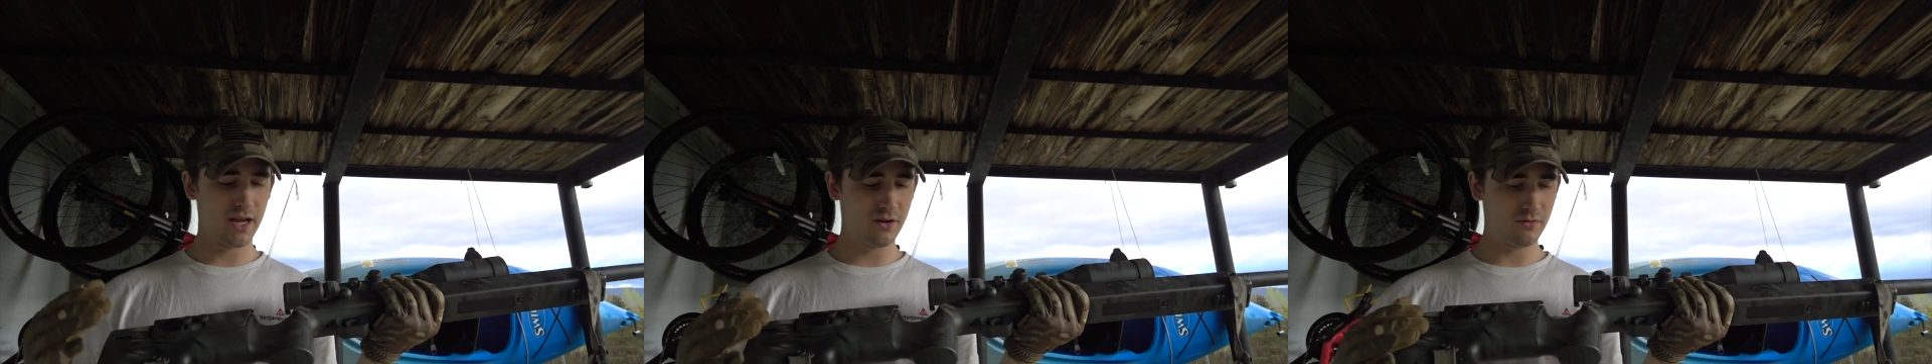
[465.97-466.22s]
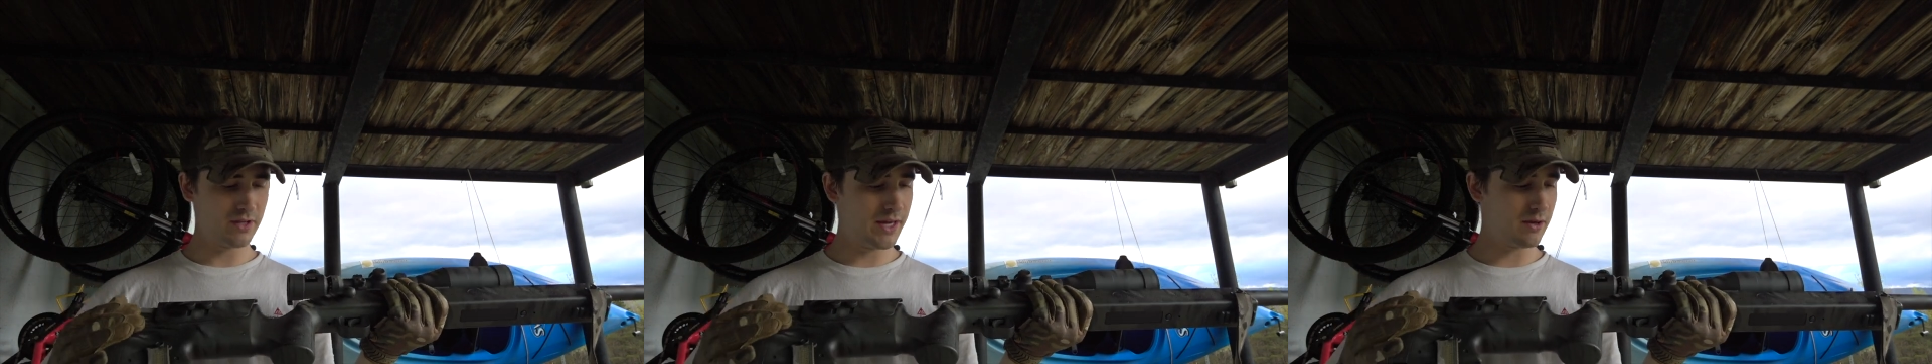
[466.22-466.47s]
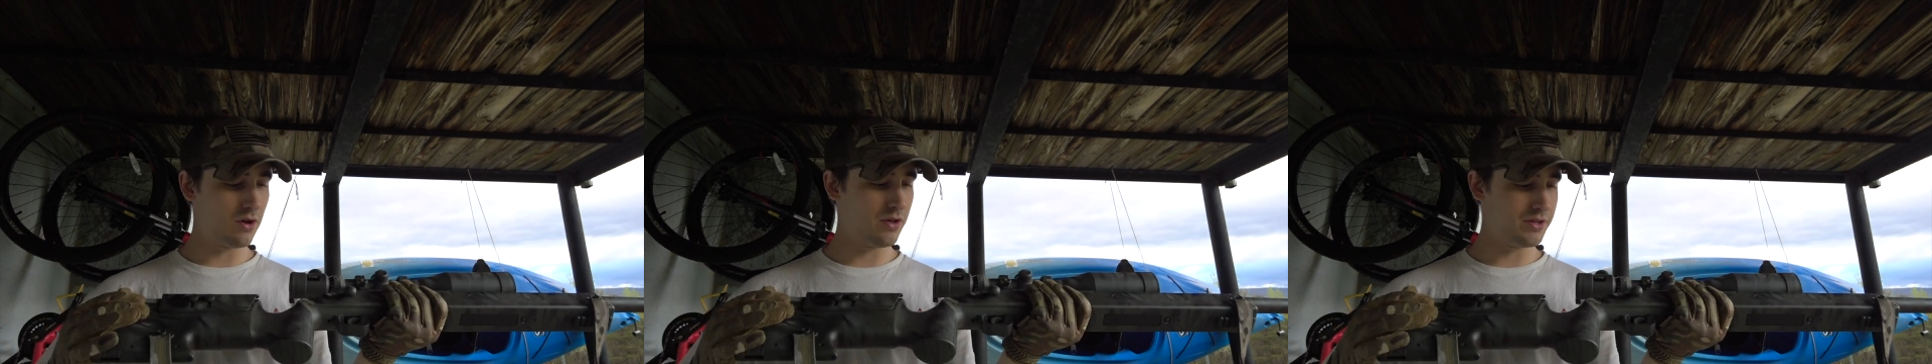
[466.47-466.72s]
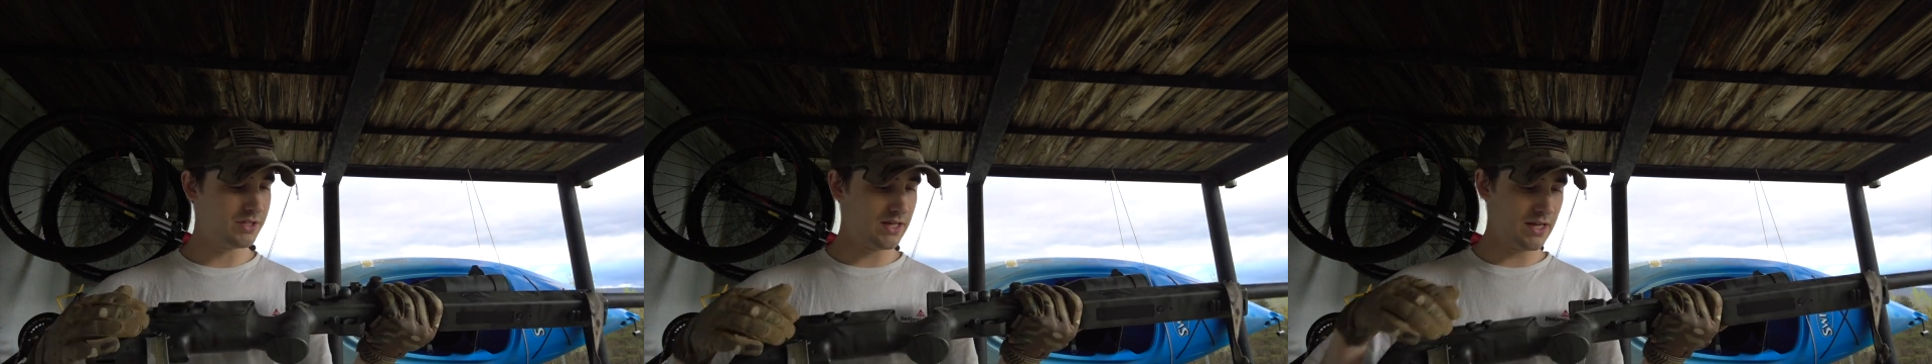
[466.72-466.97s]
I don't like
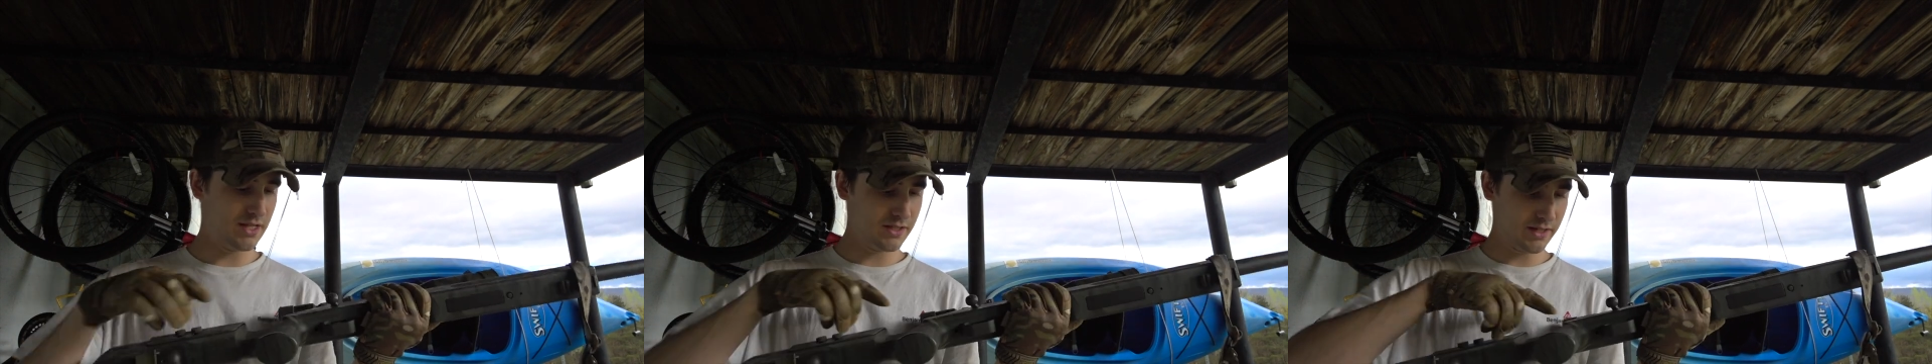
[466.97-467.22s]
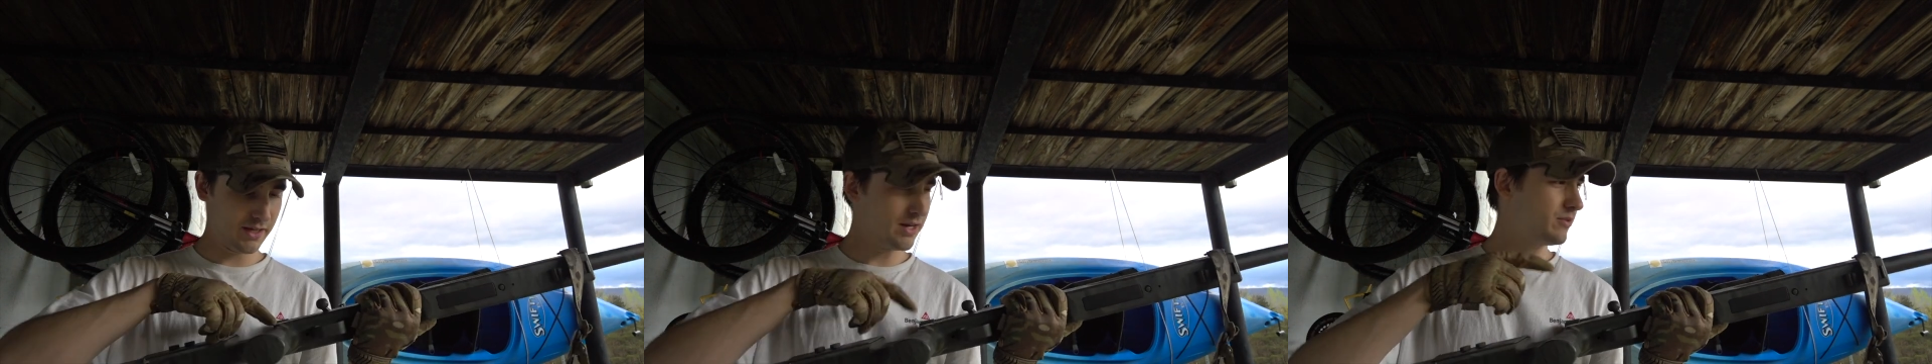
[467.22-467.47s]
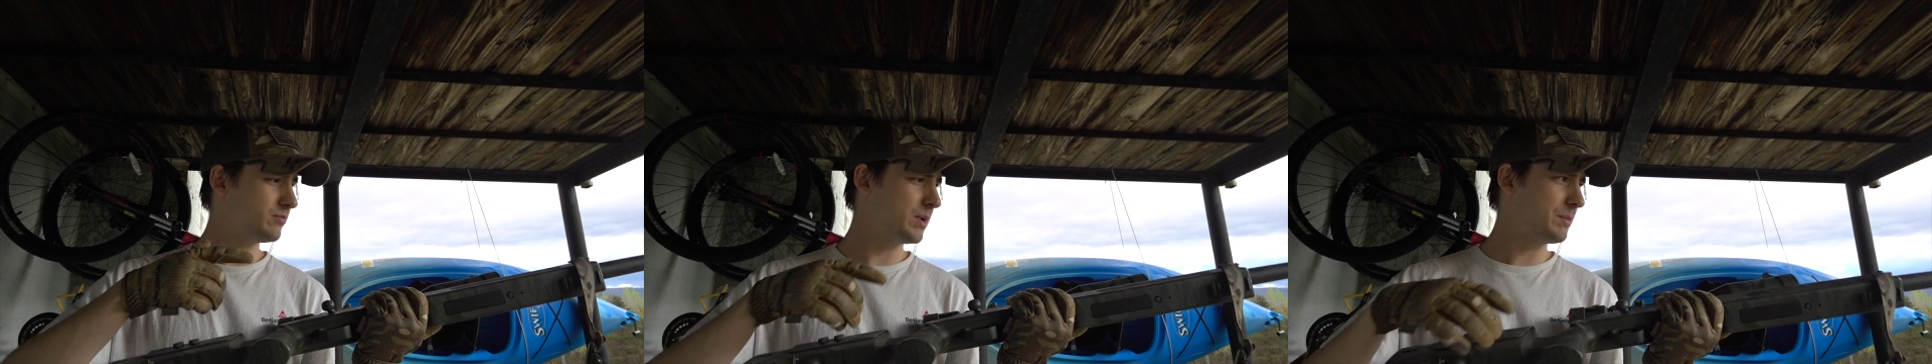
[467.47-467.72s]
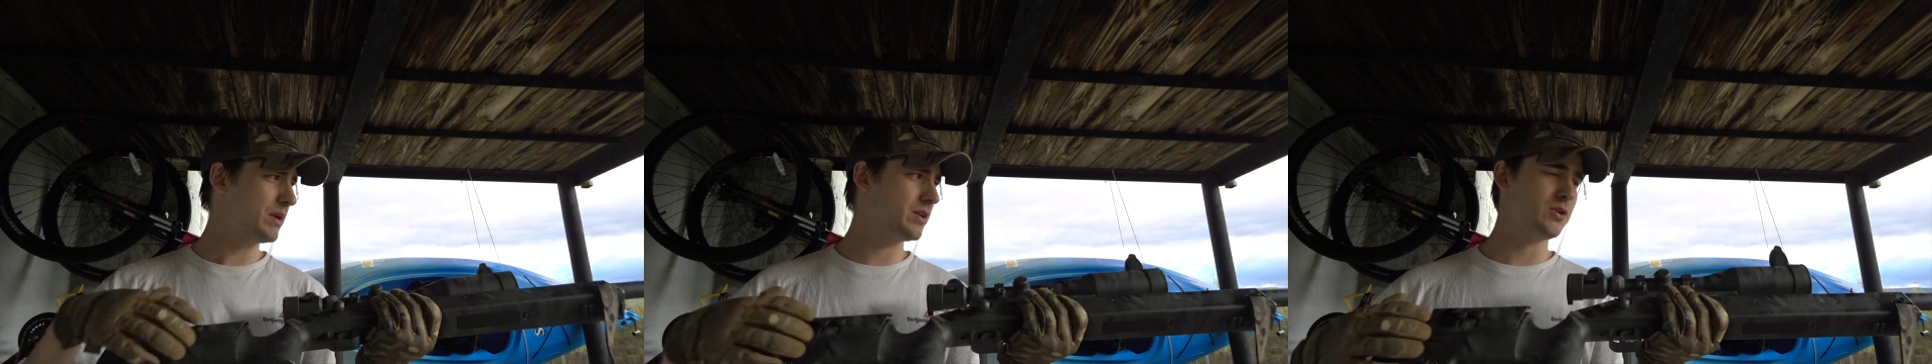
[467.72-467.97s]
all the tans. Like I'm
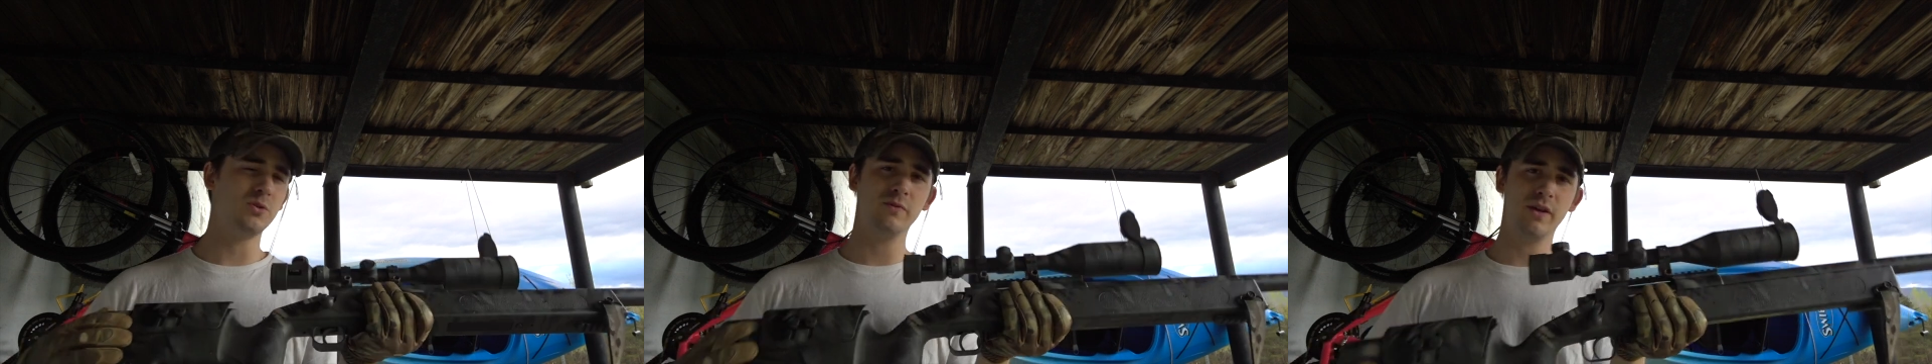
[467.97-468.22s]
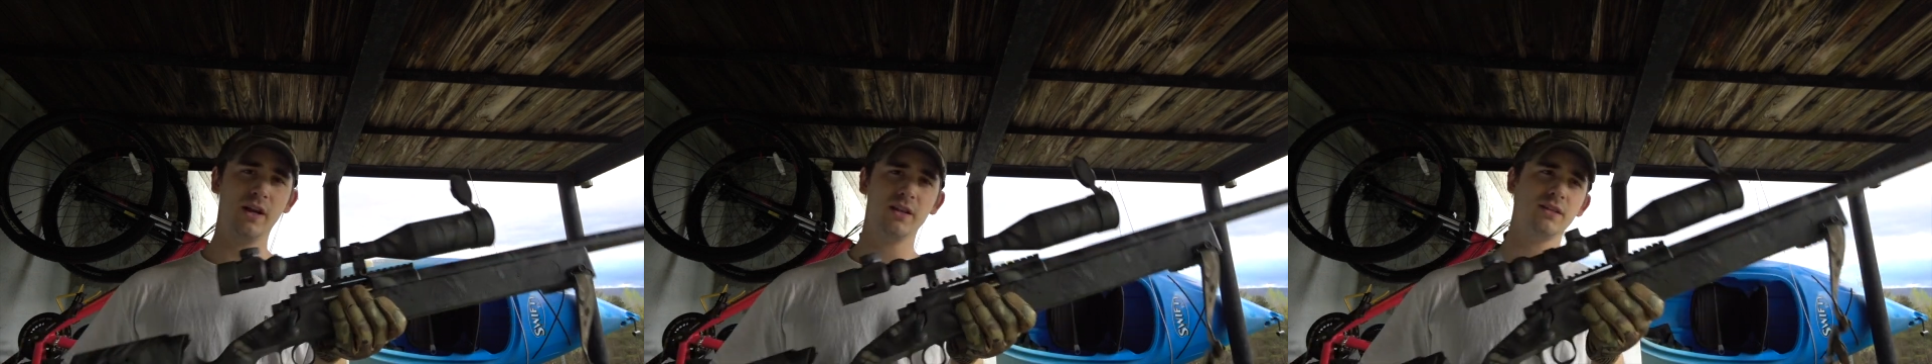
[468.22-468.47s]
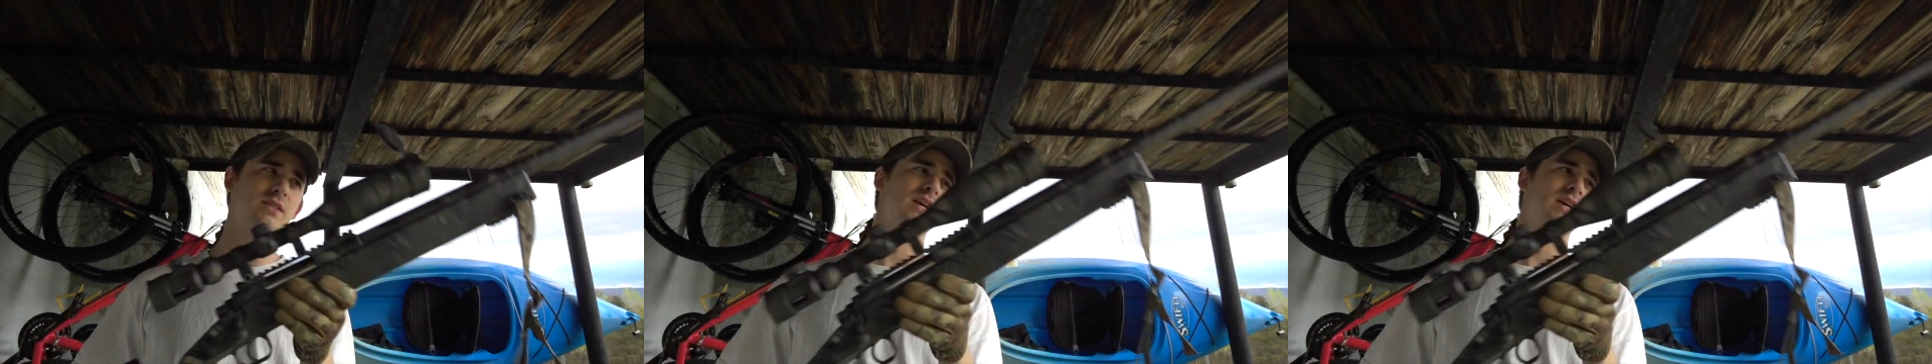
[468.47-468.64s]
not a huge fan of this